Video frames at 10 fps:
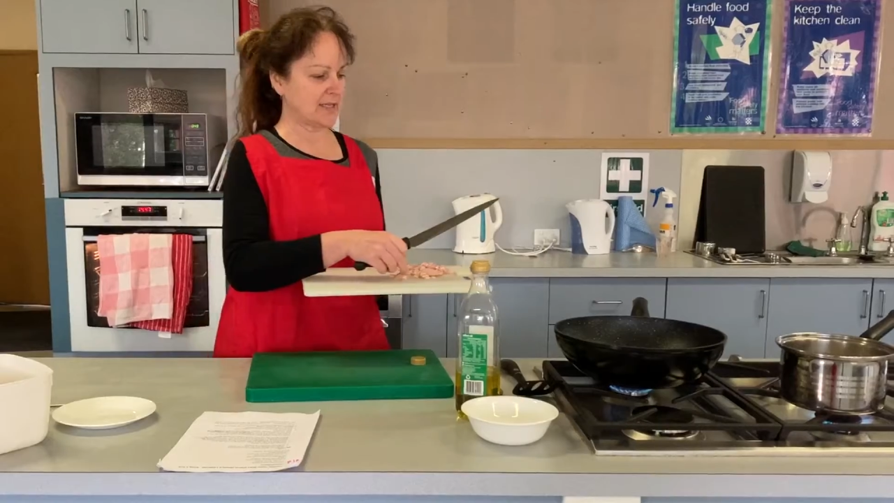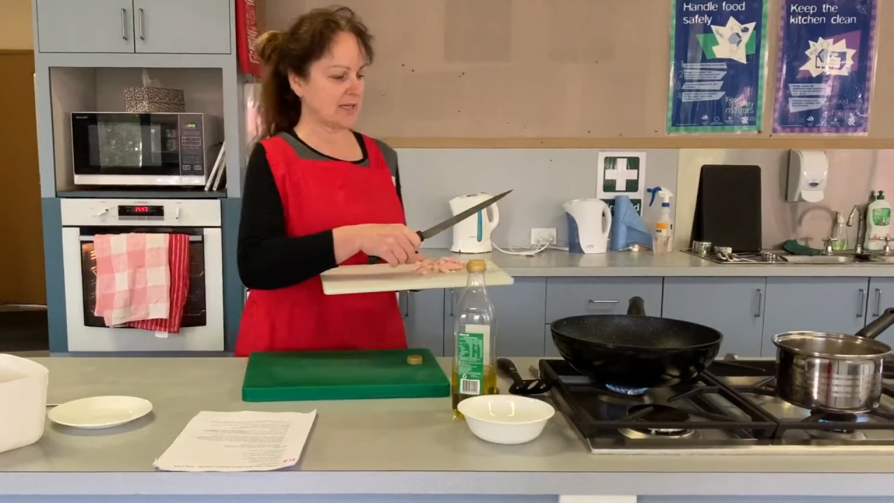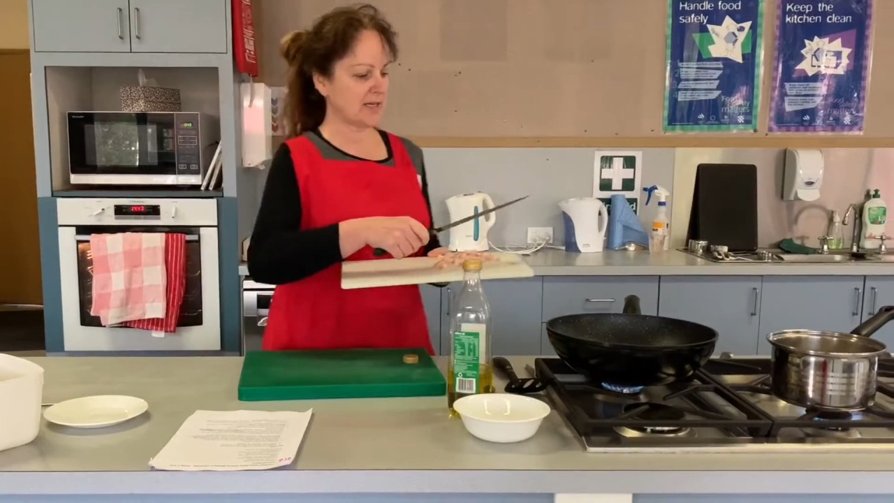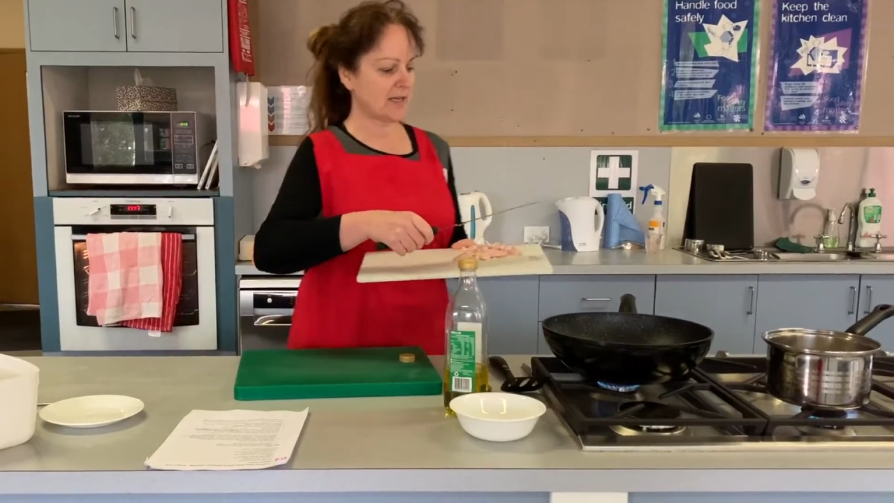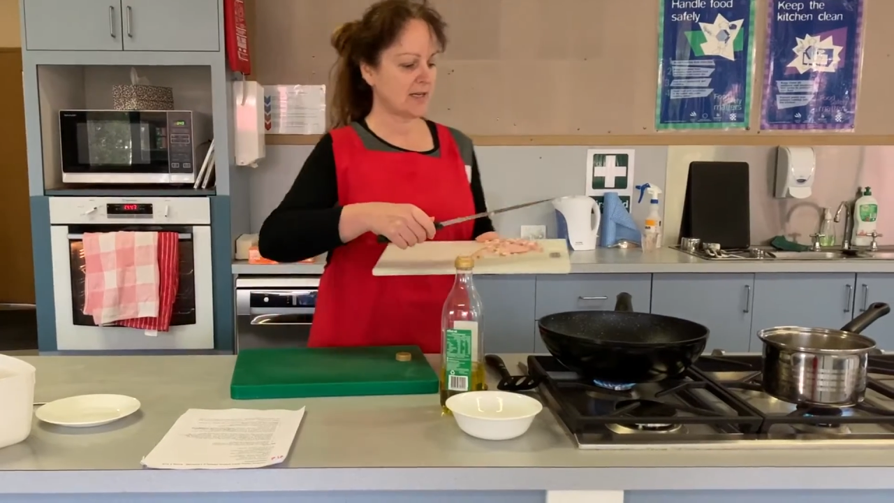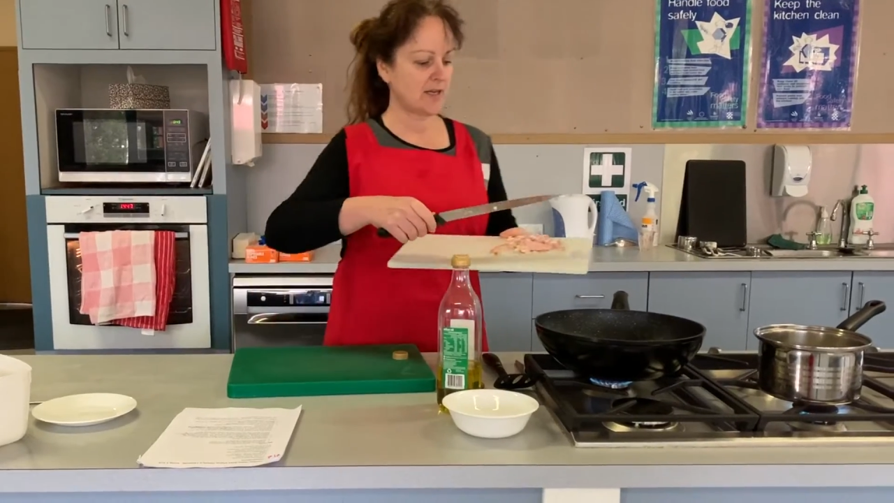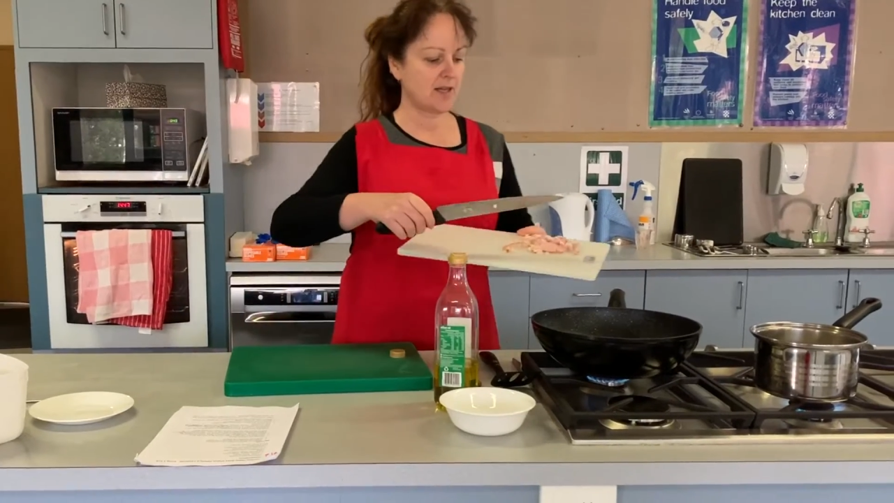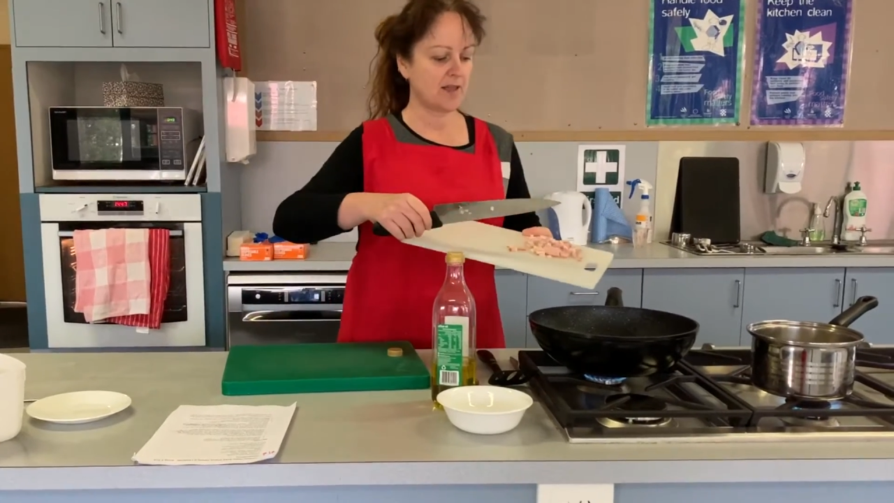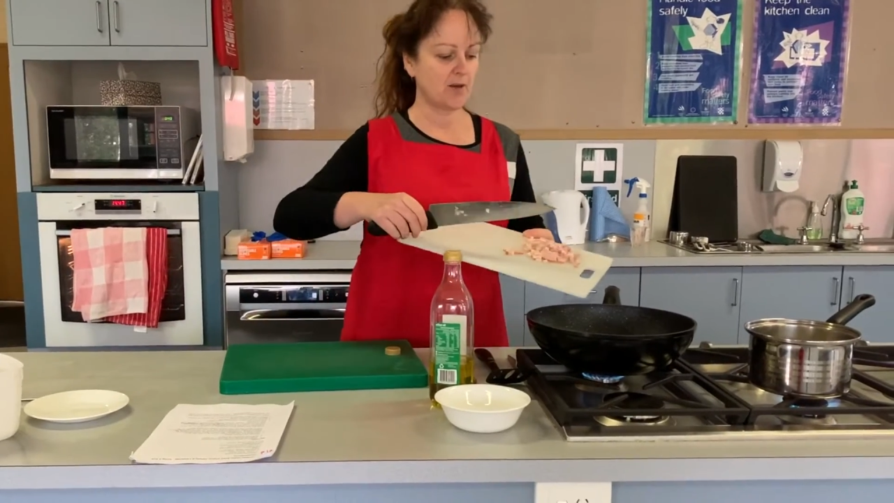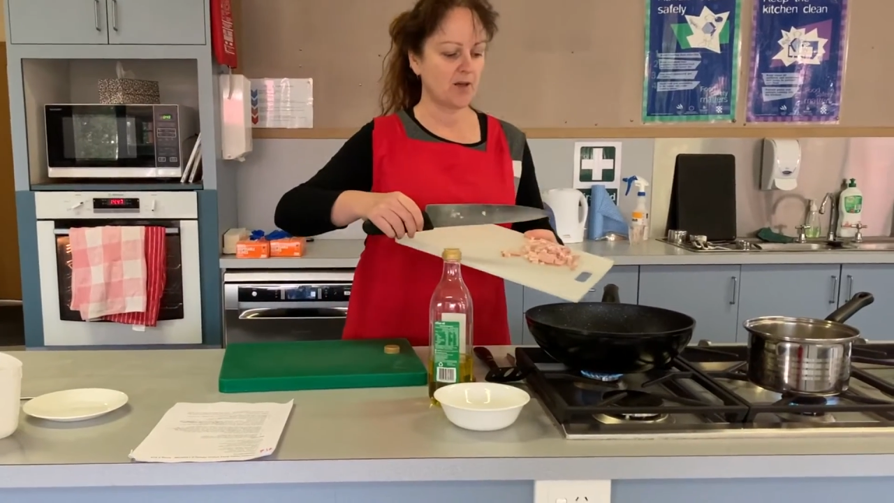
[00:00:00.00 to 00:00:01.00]
in
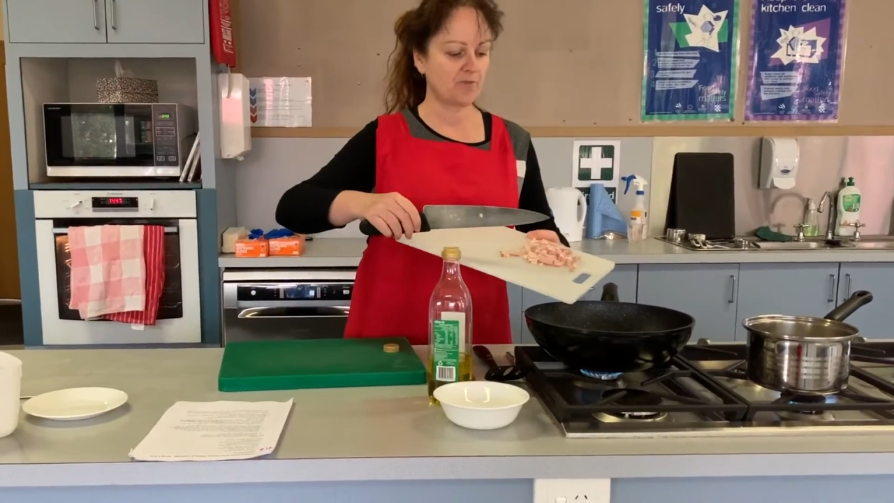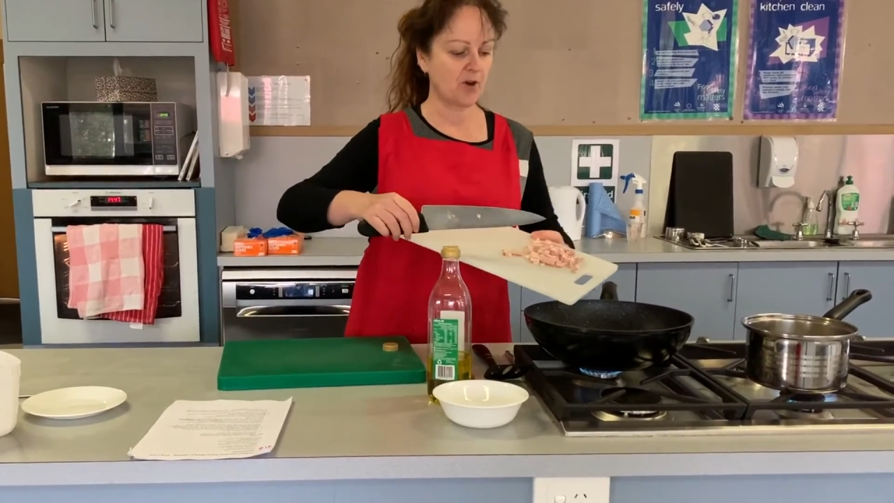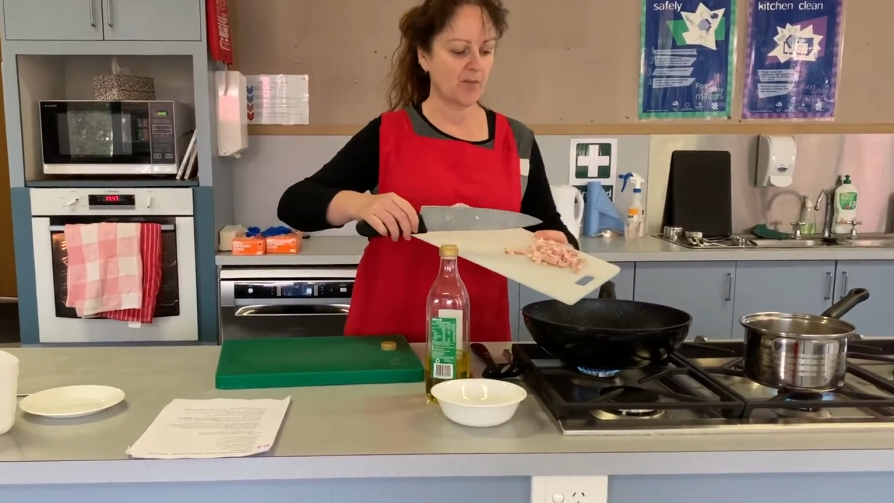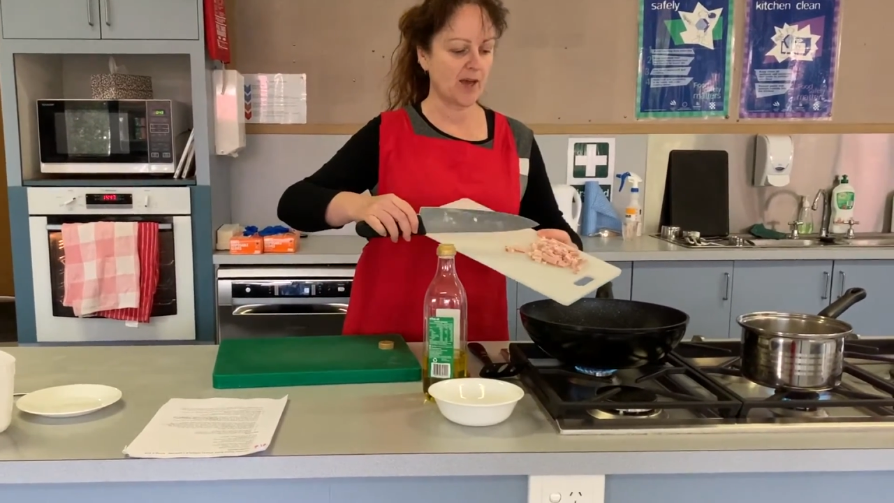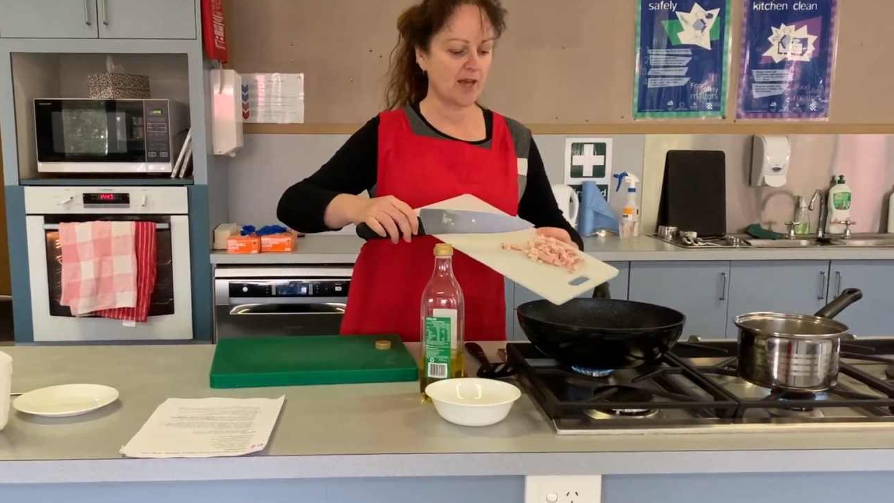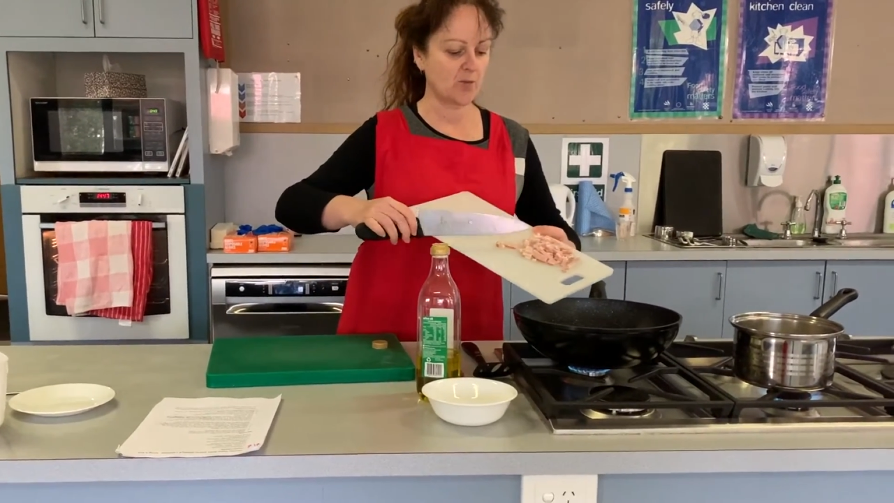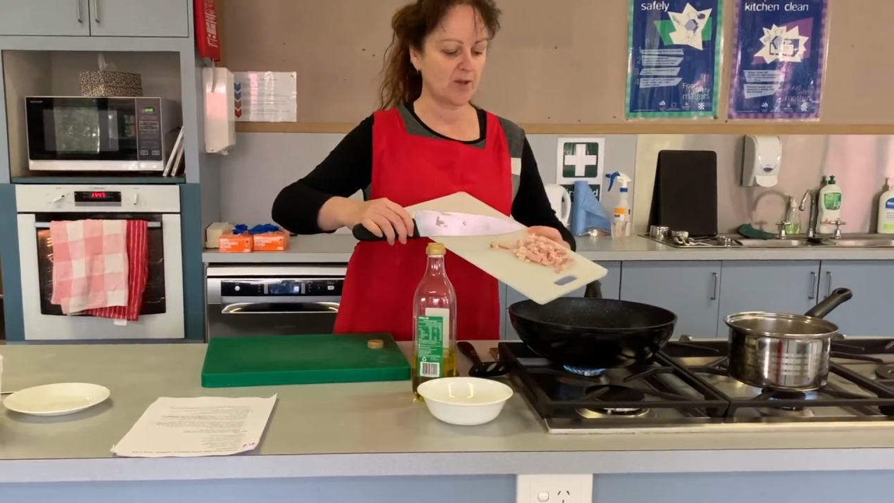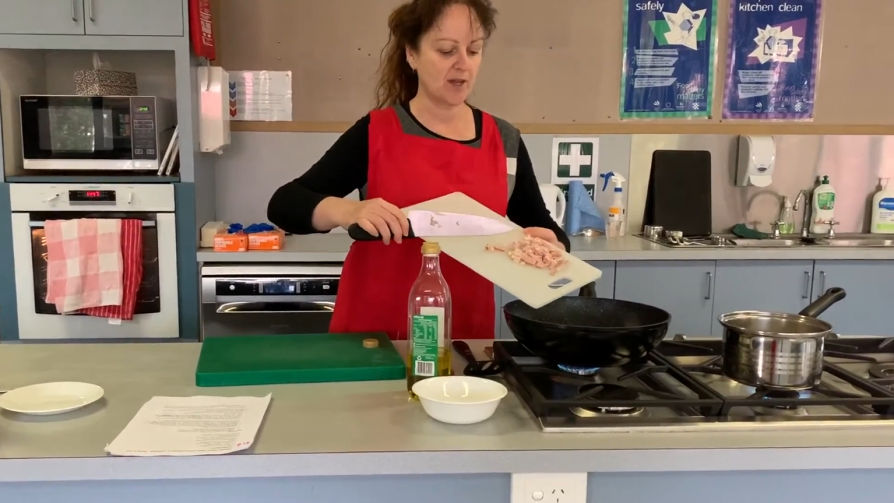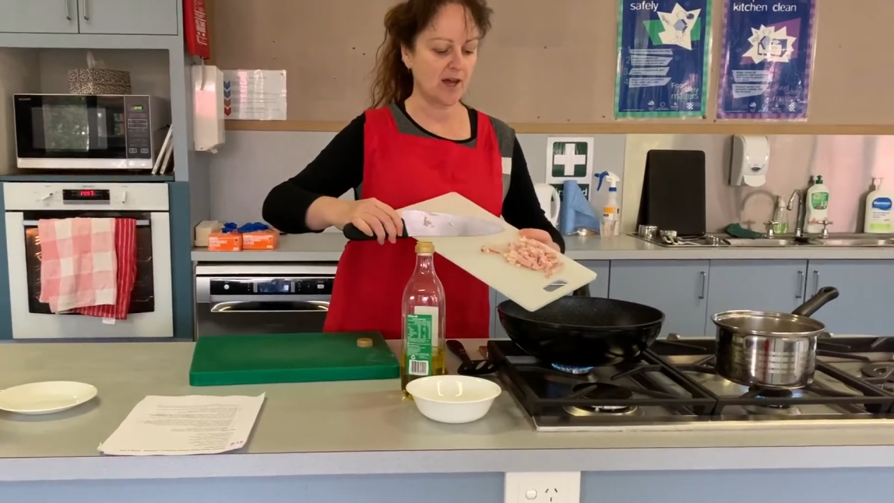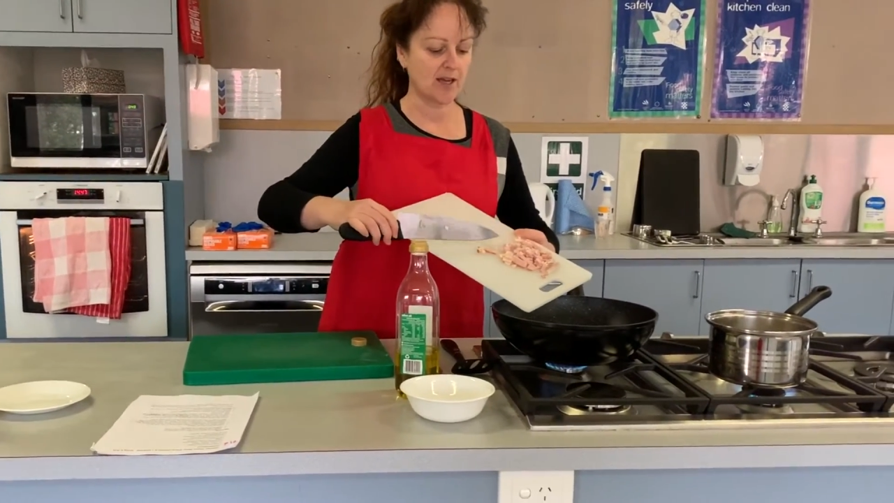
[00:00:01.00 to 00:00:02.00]
the fry pan with
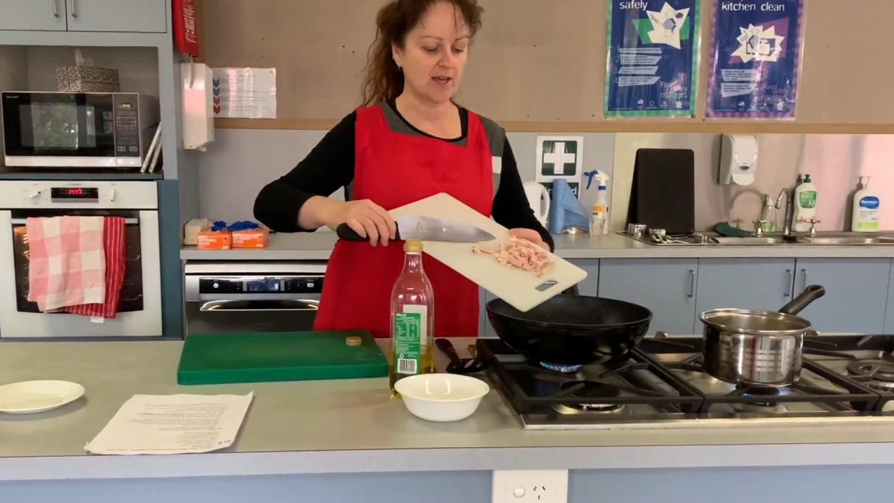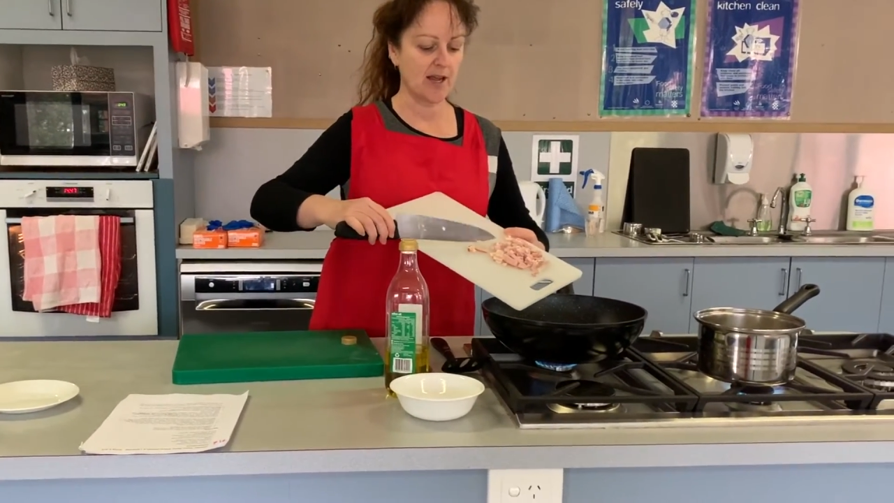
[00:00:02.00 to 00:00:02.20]
the onion.